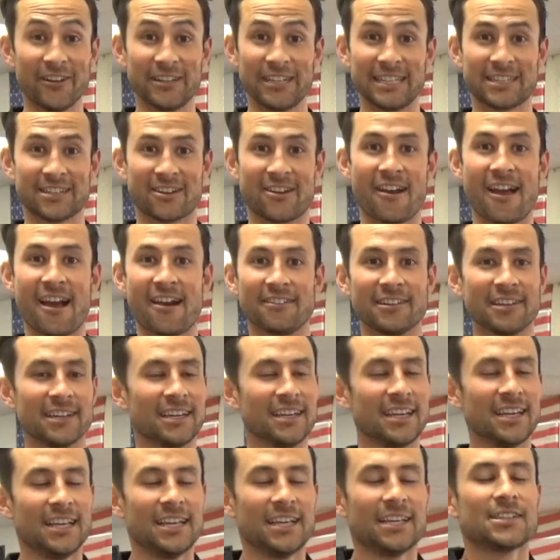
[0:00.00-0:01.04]
and hit the ground.
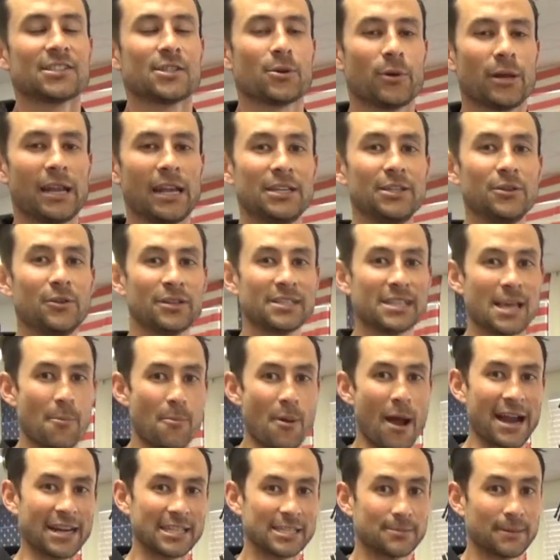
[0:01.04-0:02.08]
So what I do is I
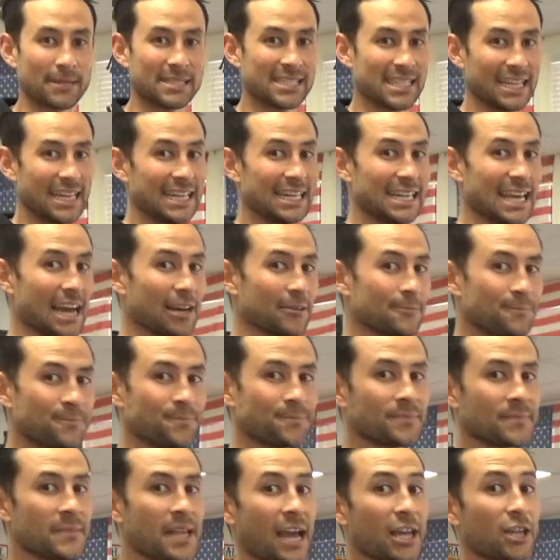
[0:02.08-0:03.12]
practice by sitting down,
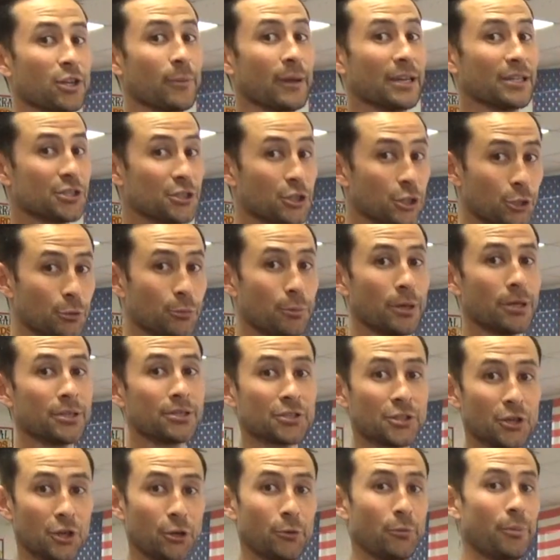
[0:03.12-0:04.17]
I do my scoop,
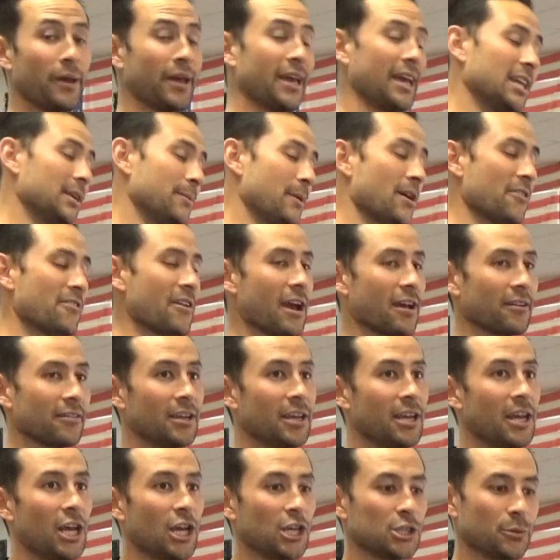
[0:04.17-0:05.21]
scoop, into my round.
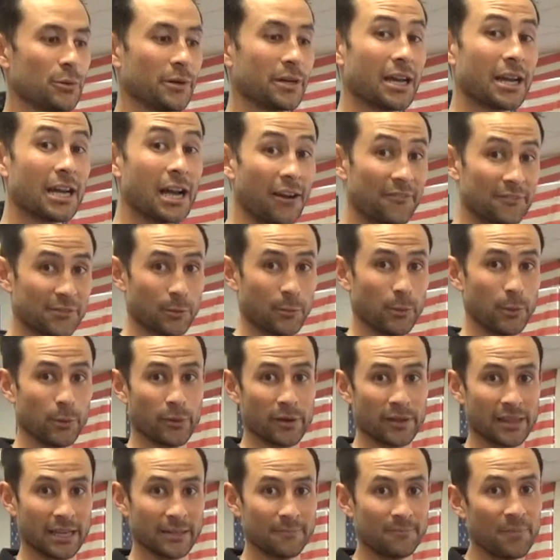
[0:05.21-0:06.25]
So I'll get comfortable
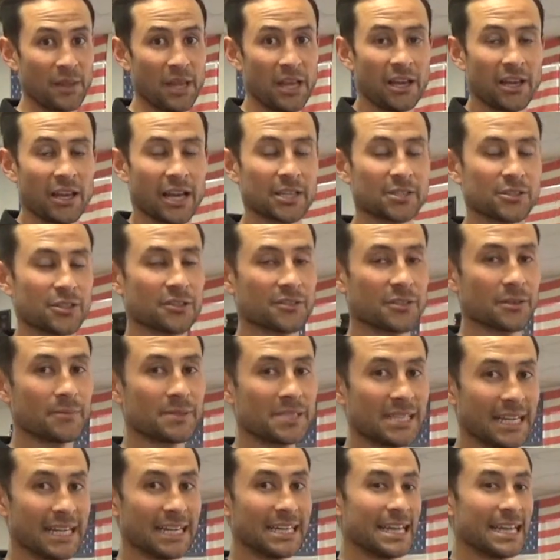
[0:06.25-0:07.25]
with it. Okay, so as I'm sitting